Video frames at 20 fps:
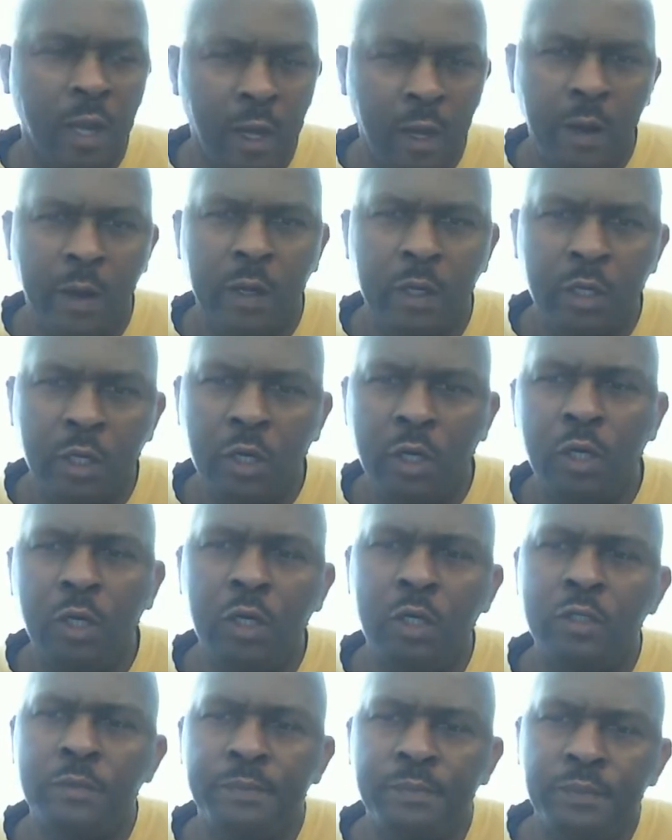our
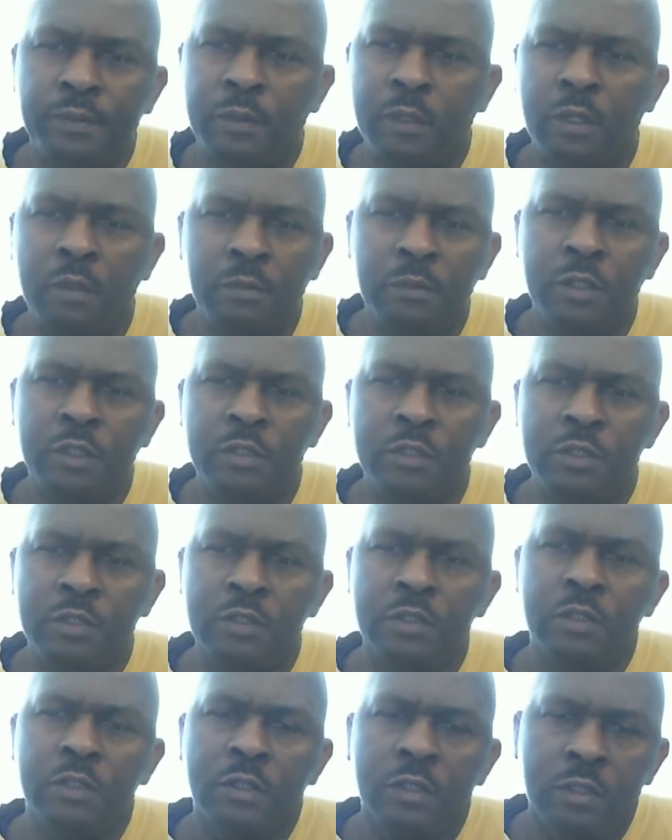God promised
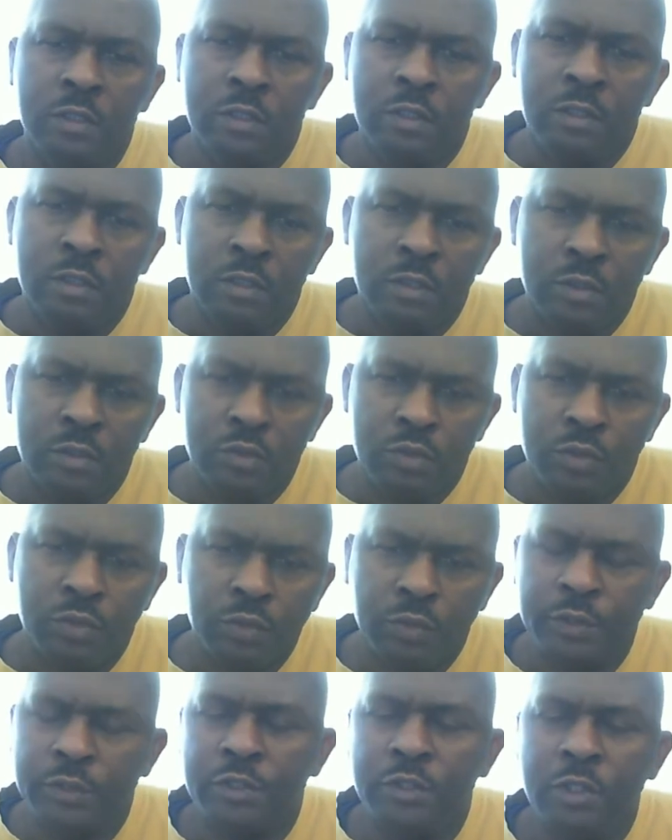to
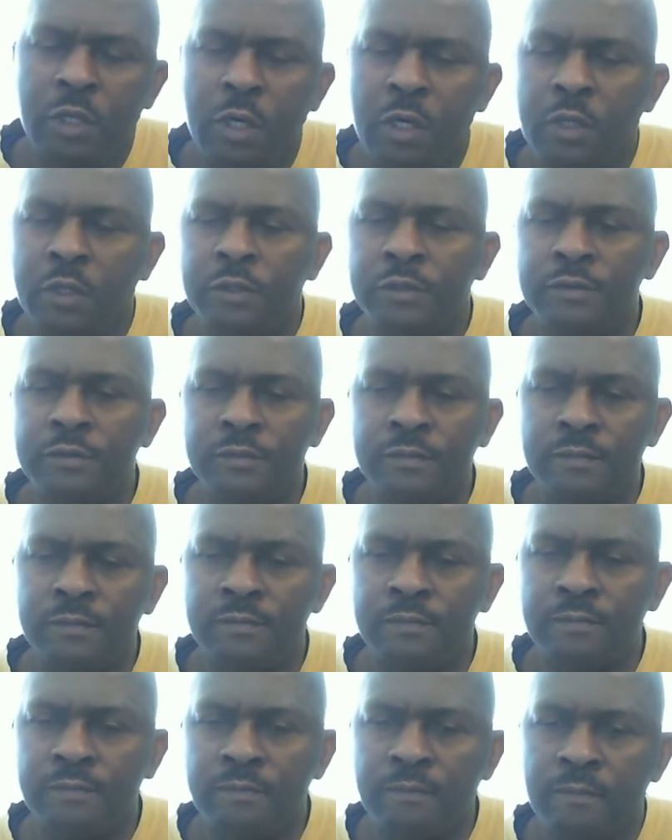return.
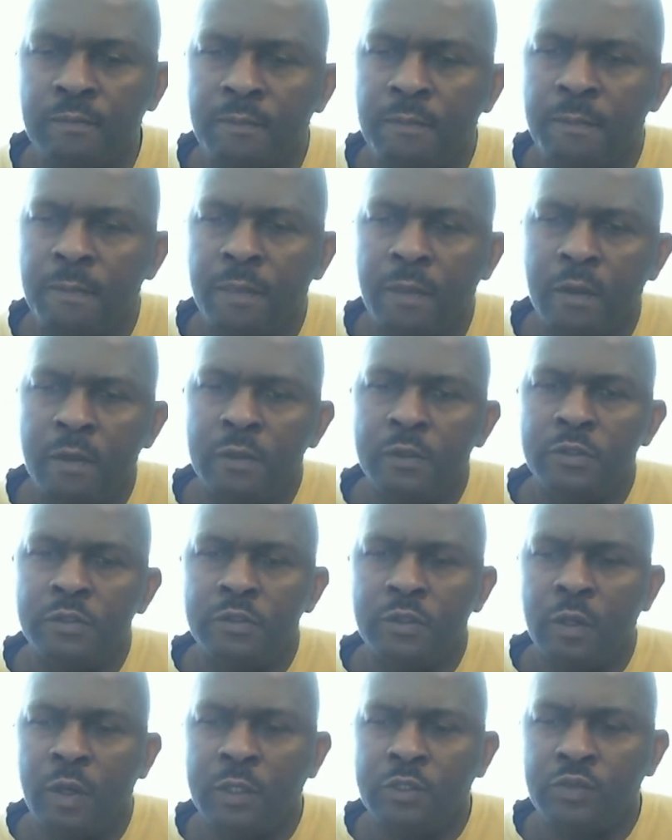
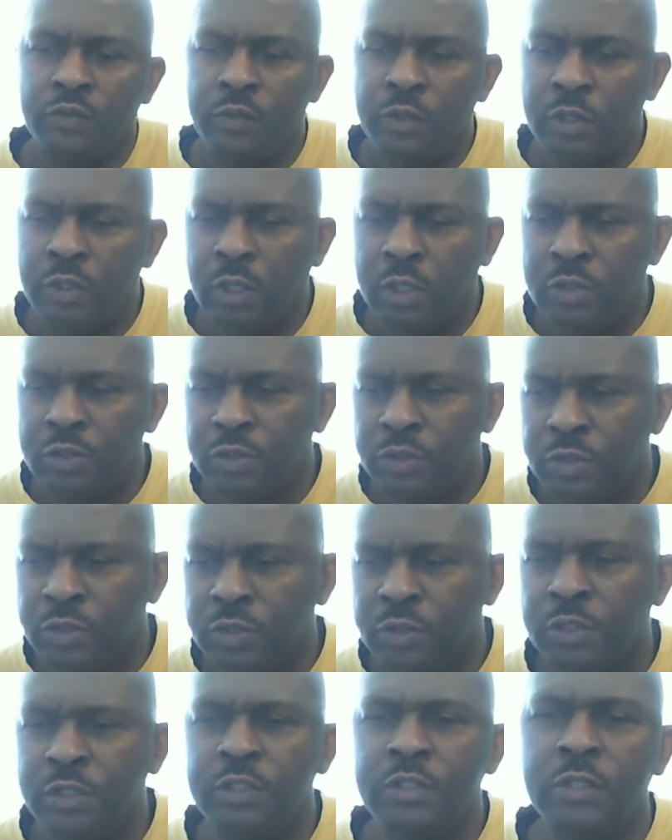So as we go through
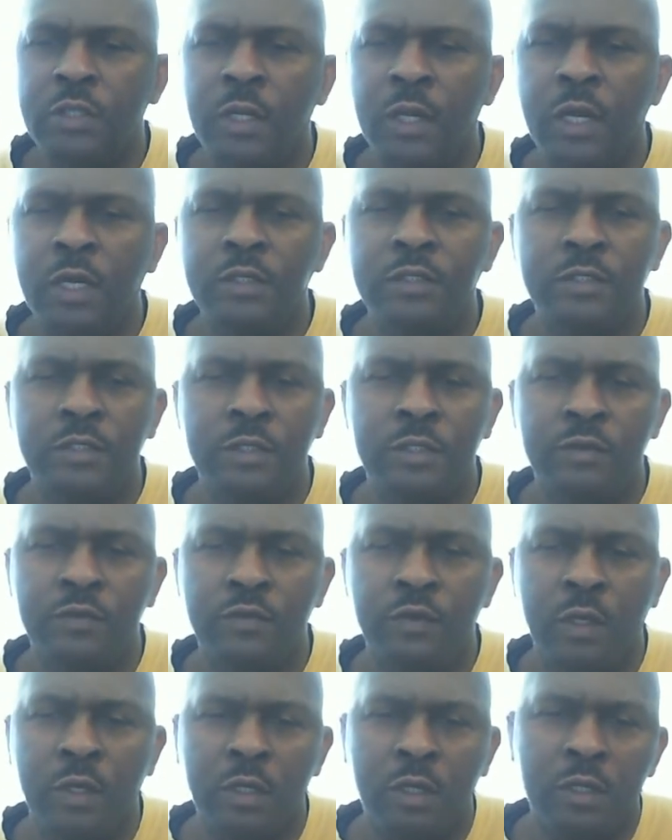this lesson,
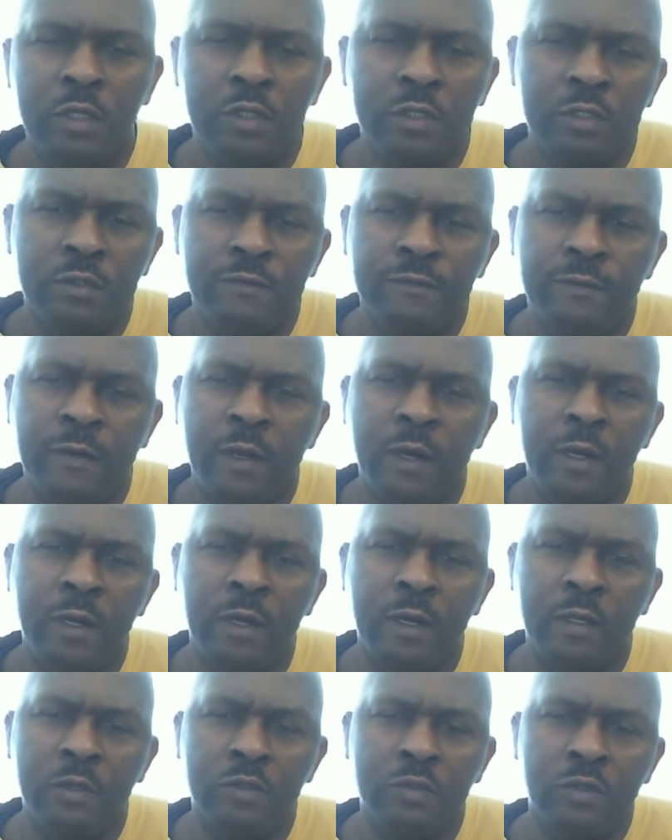we are going to find
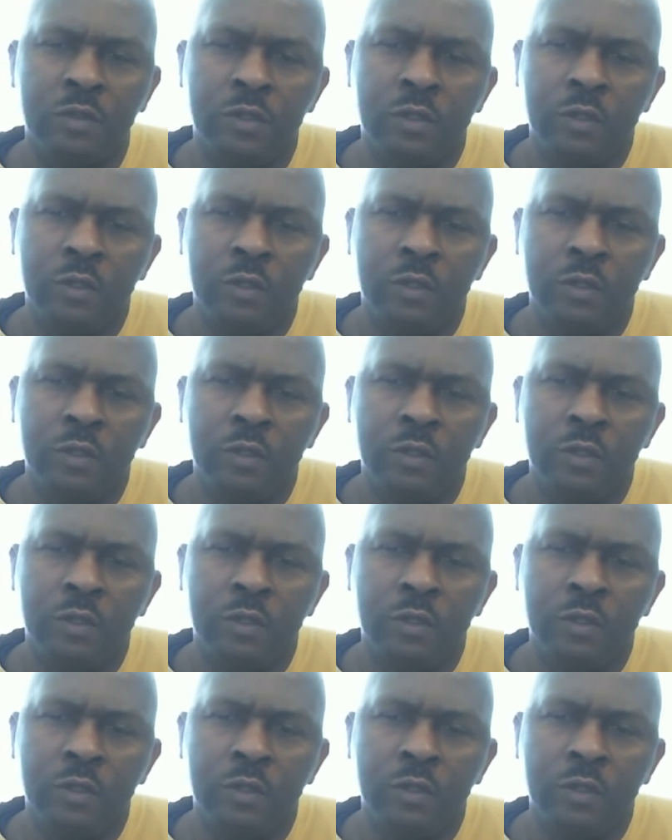out